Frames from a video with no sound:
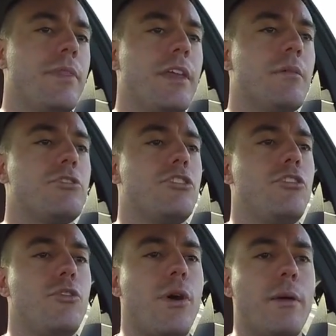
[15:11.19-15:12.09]
The
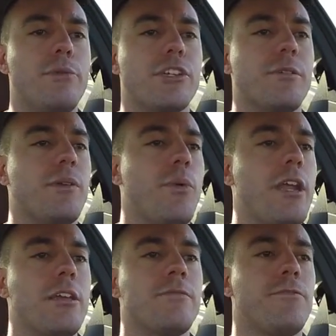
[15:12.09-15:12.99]
M2, I was going to be
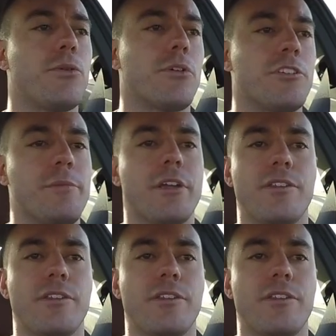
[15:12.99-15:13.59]
waiting for something